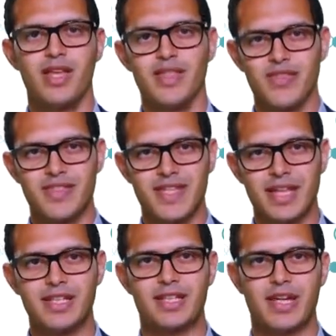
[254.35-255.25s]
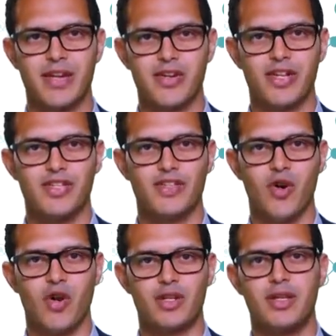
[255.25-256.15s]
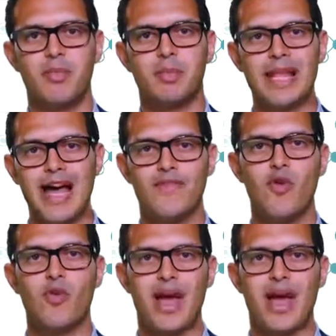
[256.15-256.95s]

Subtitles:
The second layer is called Platform